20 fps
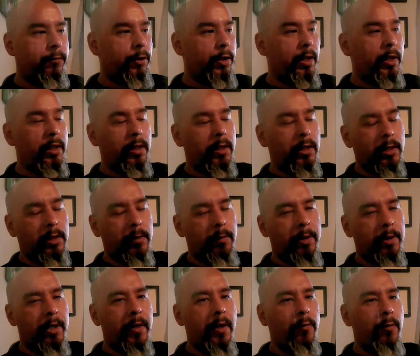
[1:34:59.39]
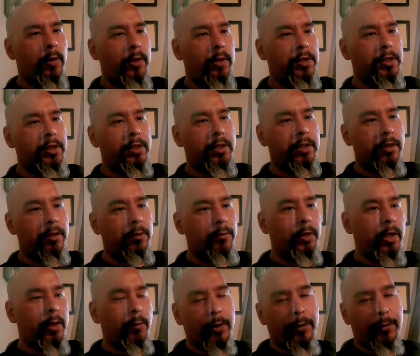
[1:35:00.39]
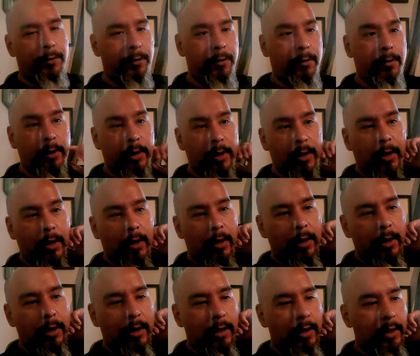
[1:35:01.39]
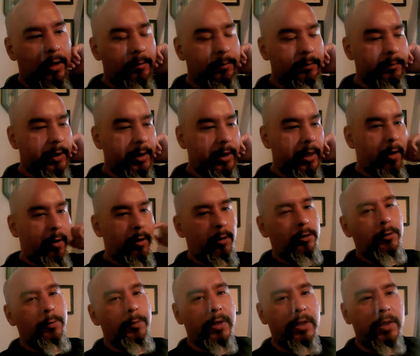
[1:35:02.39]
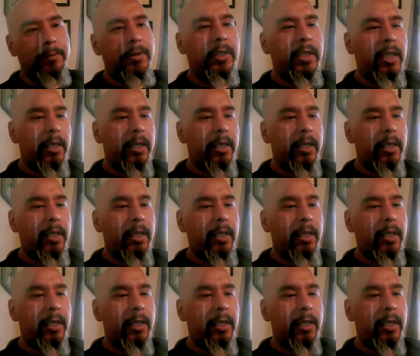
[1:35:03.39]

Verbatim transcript: for a- anybody that wants to hear what I went through um, and how I ultimately